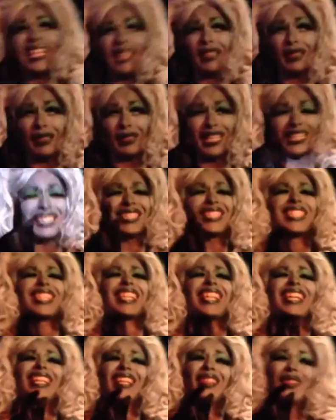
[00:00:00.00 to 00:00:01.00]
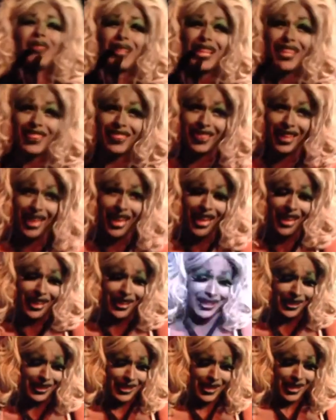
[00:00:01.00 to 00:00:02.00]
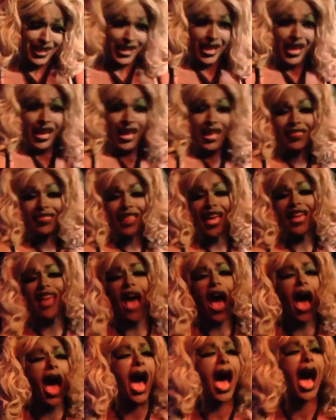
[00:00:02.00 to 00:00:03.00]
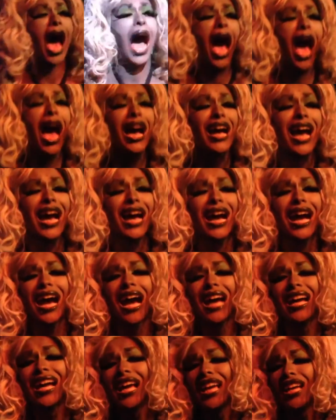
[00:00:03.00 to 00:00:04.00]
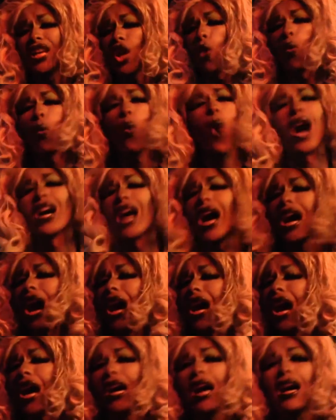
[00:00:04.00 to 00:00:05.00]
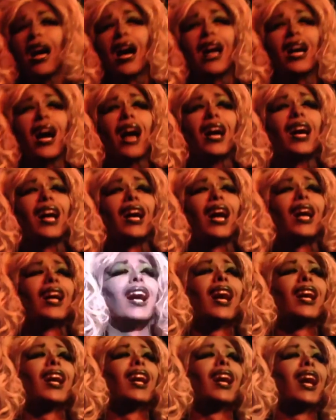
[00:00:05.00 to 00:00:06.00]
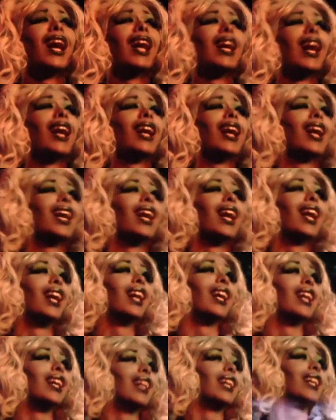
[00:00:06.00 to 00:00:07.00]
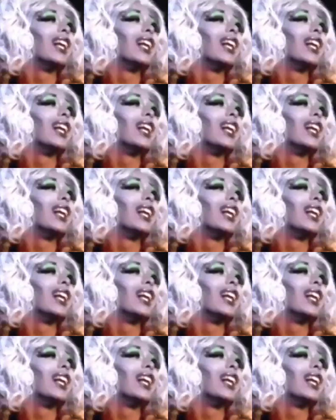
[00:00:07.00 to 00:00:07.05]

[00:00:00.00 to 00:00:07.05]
Without Divas, I don't believe I would be as far as I am now. And it is freaky to be recognized sometimes,